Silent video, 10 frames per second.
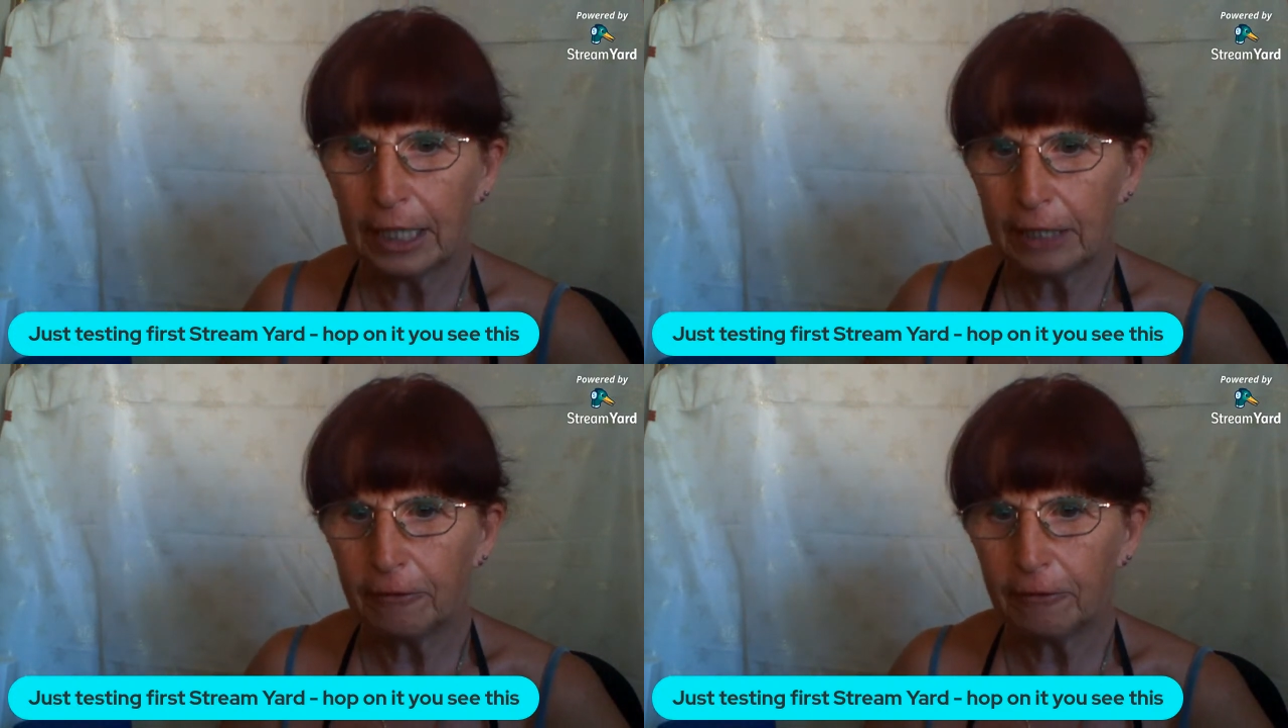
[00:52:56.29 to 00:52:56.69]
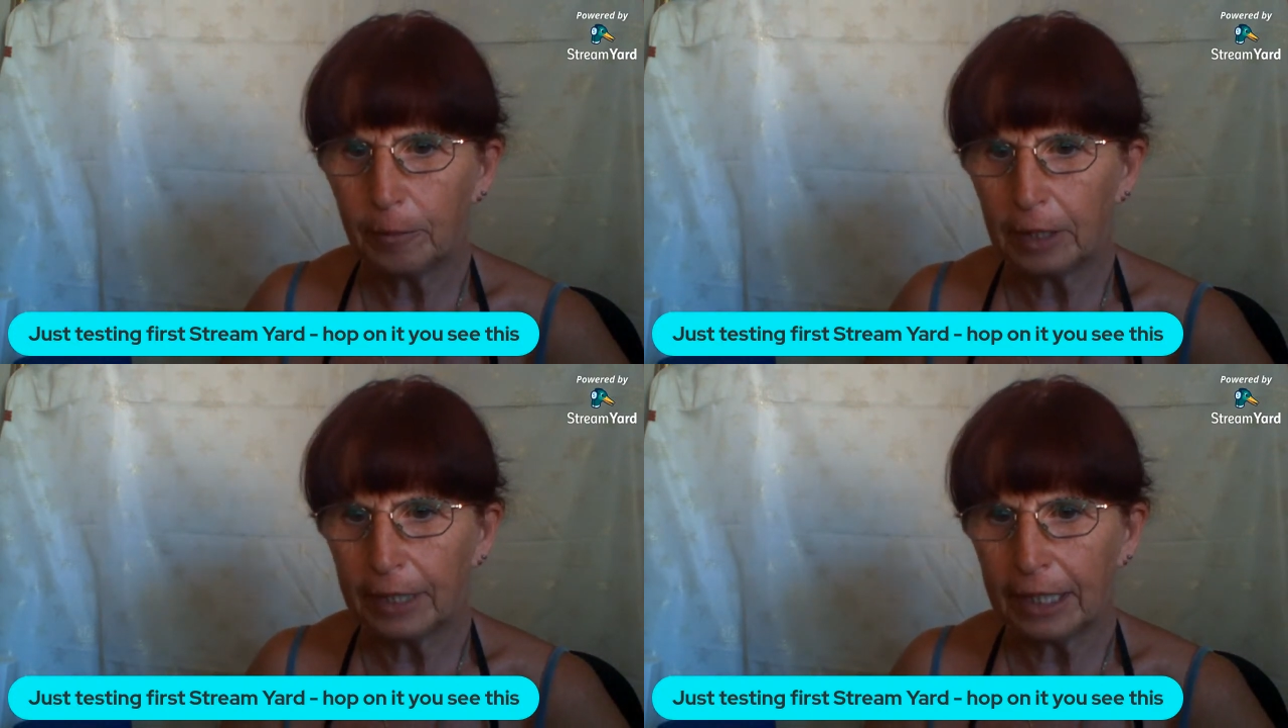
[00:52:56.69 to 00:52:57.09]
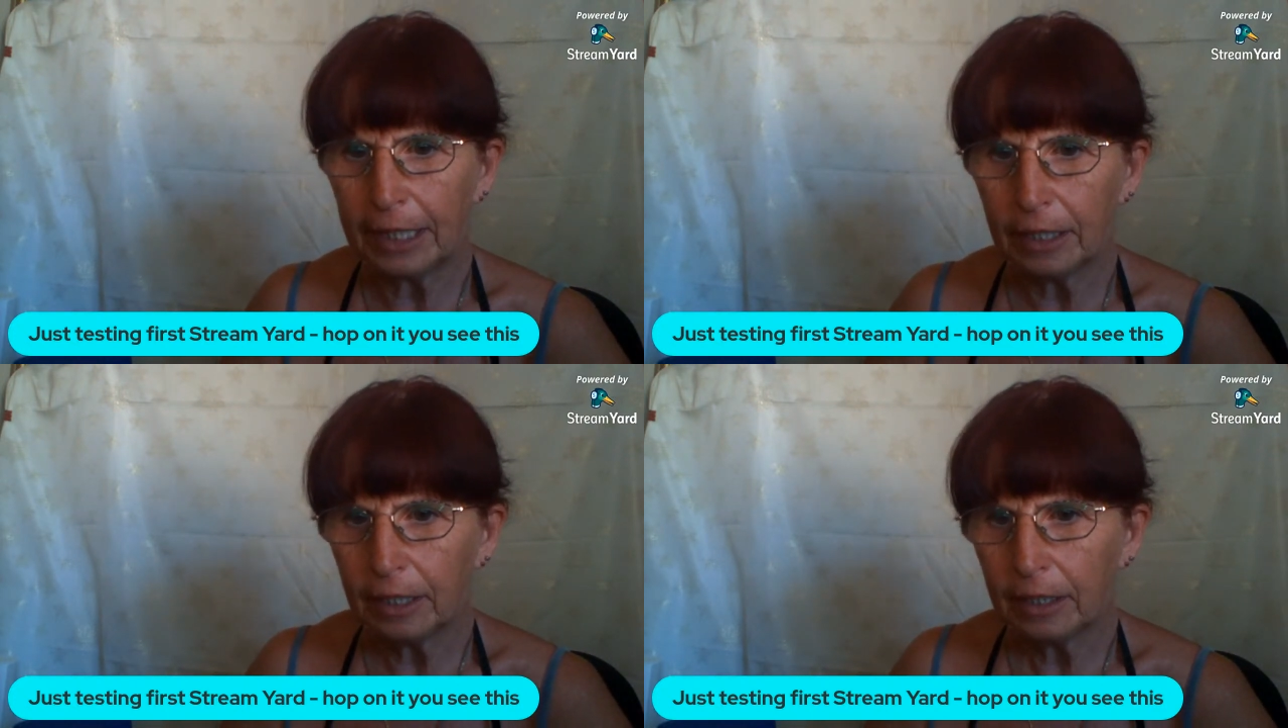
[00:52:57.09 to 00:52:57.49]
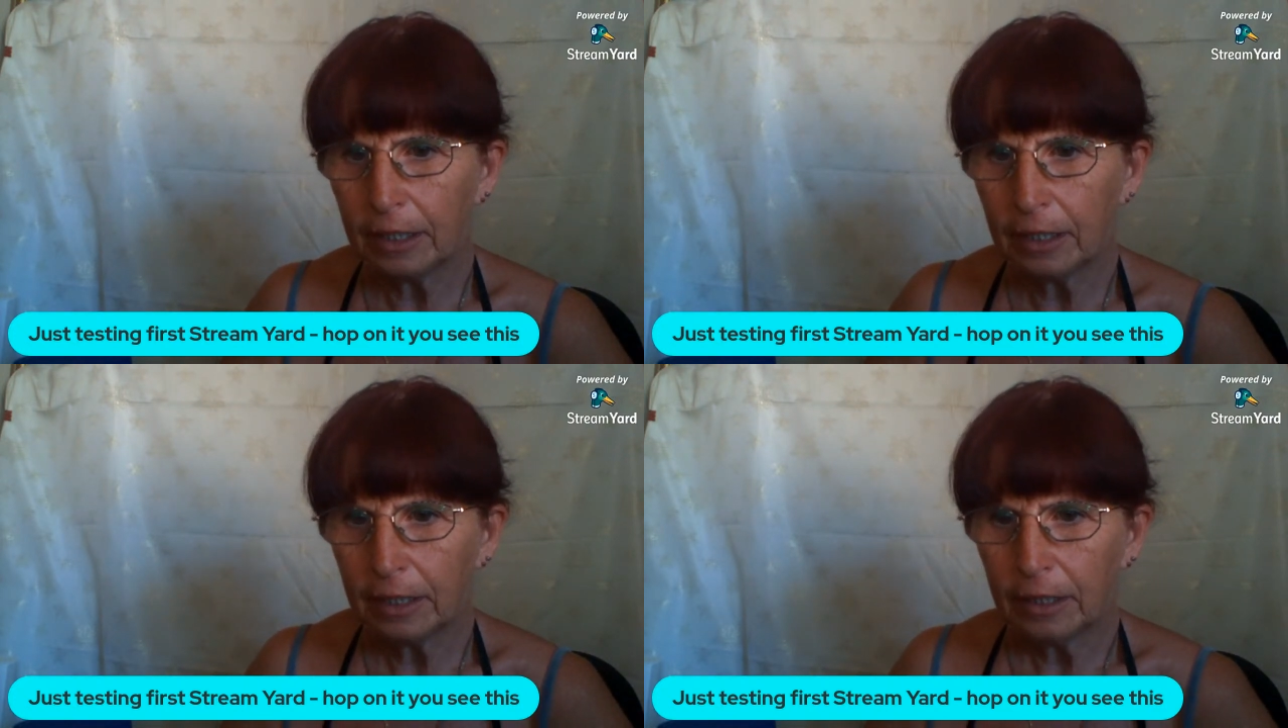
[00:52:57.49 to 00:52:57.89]
for my
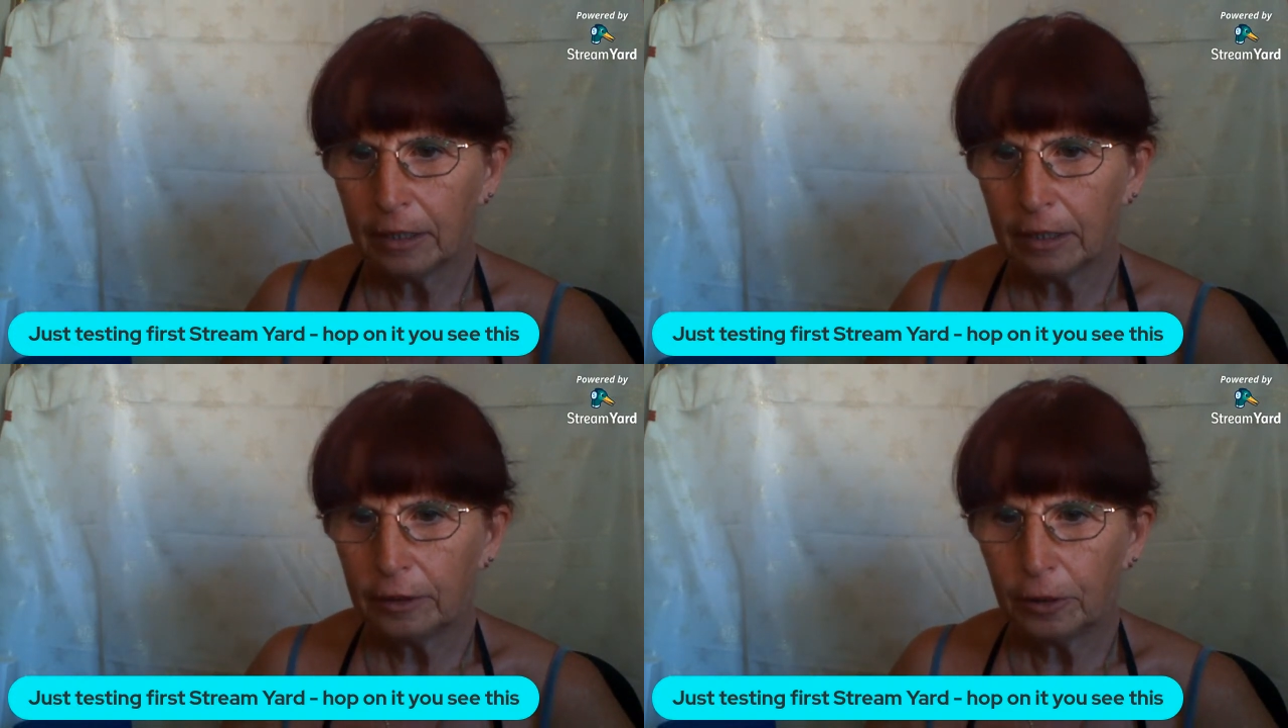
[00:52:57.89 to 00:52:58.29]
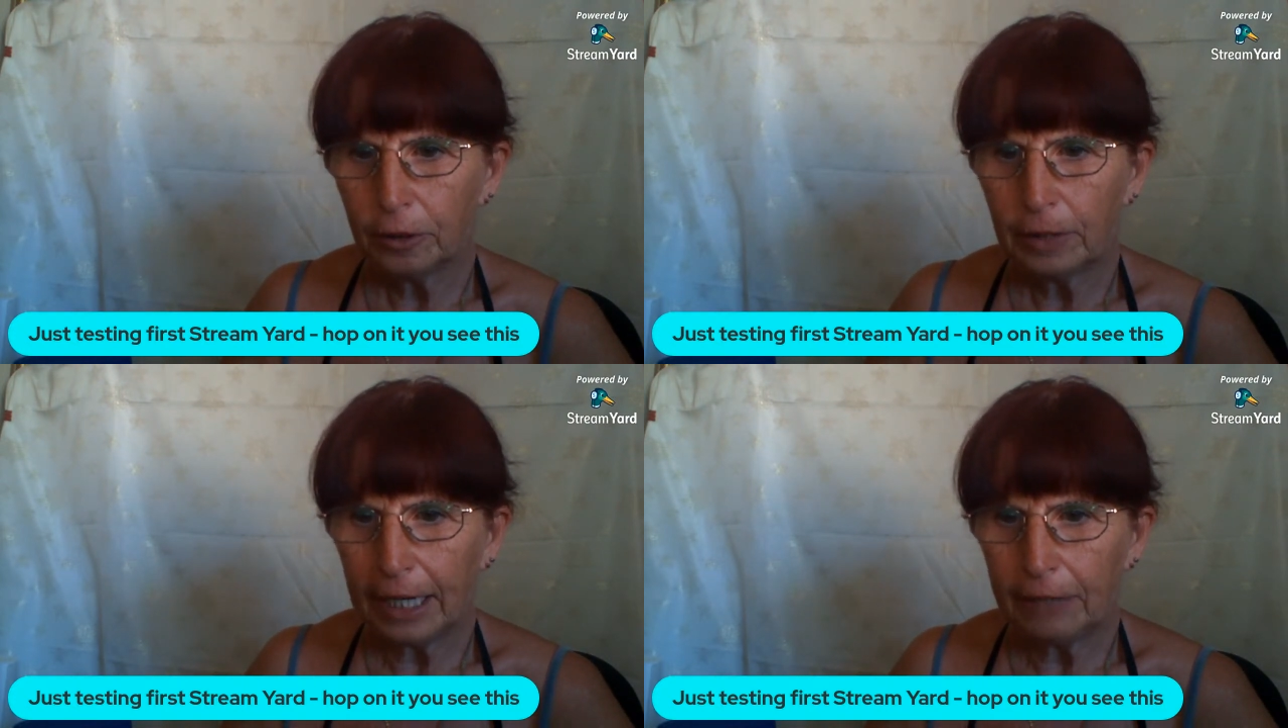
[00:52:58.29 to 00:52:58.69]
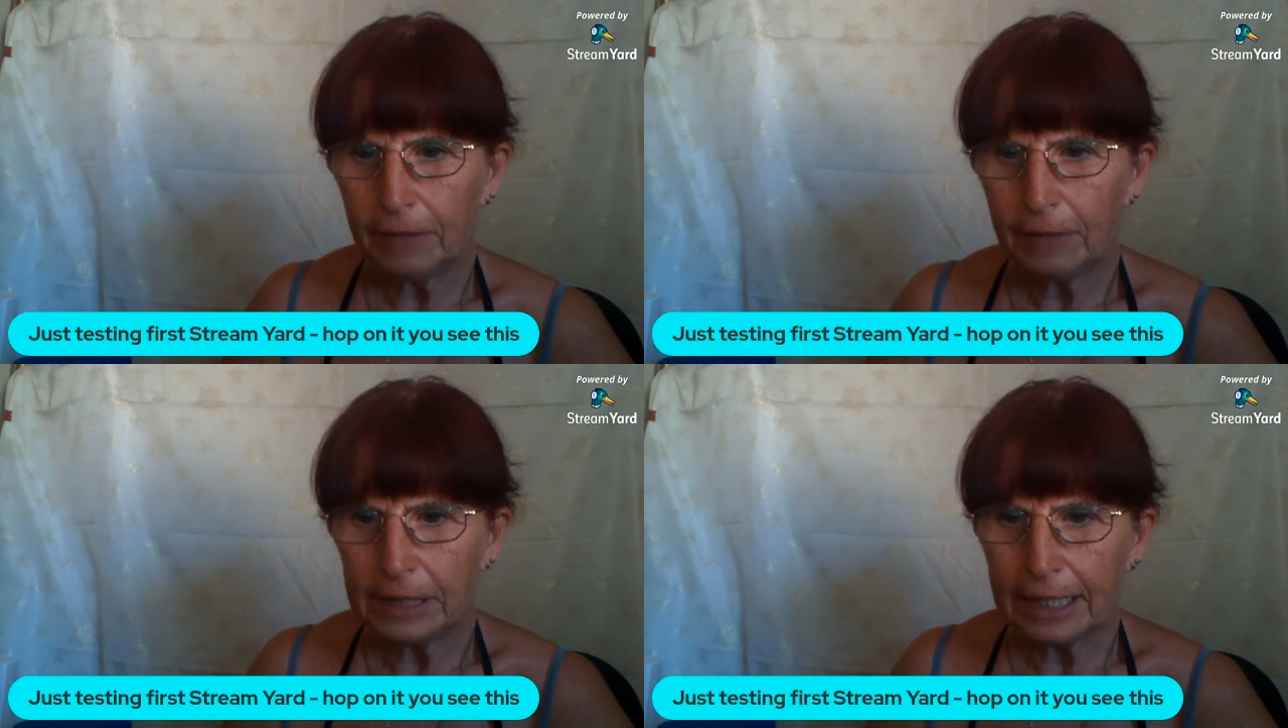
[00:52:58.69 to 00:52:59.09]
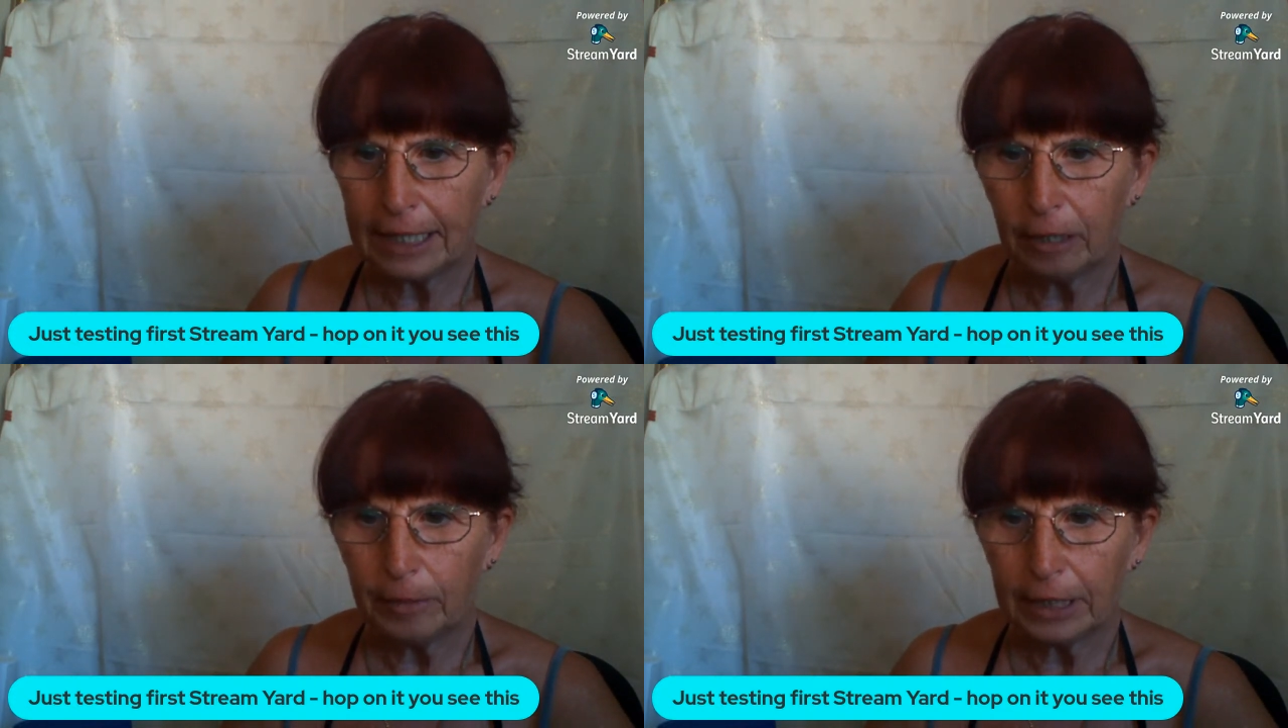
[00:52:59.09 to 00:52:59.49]
2K video
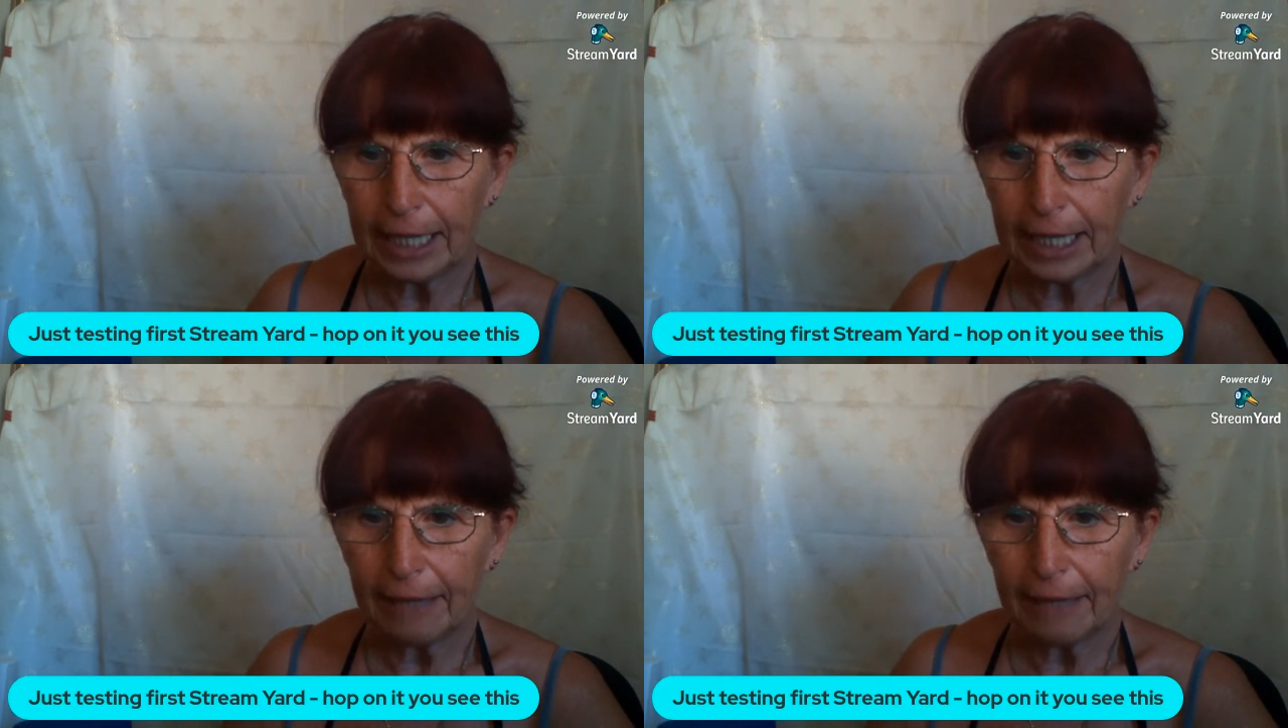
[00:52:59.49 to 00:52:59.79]
when I get